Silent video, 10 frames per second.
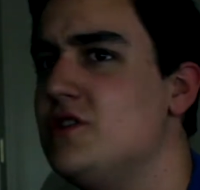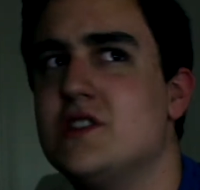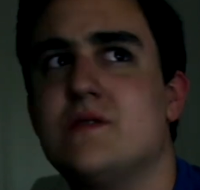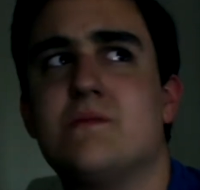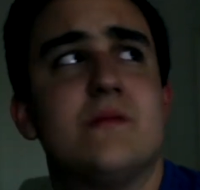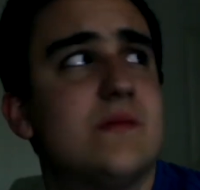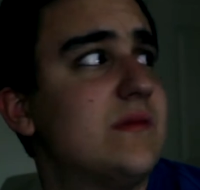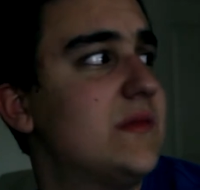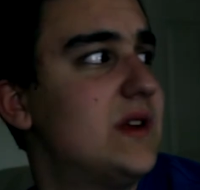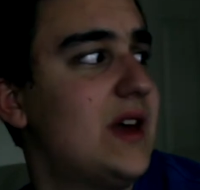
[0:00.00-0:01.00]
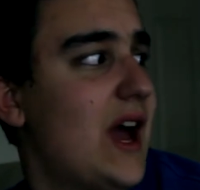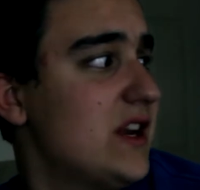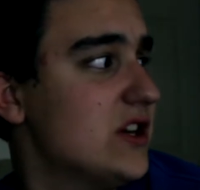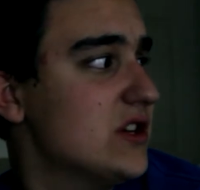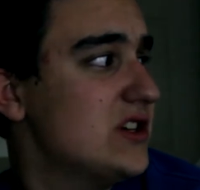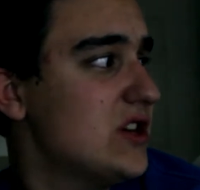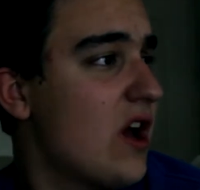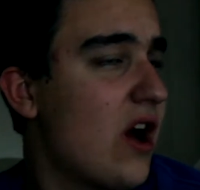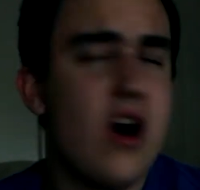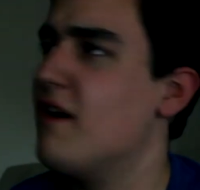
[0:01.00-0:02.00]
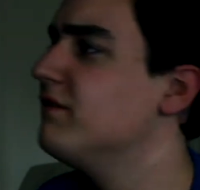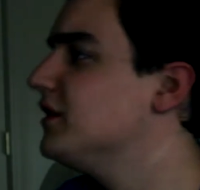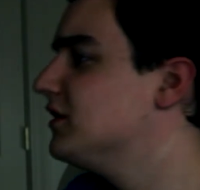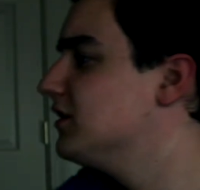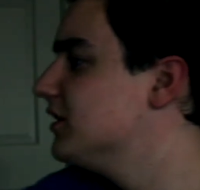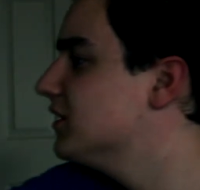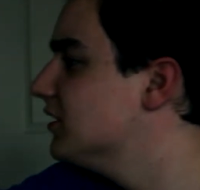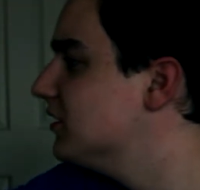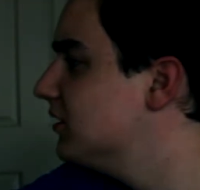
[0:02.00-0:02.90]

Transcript: just kind of shut off and uh,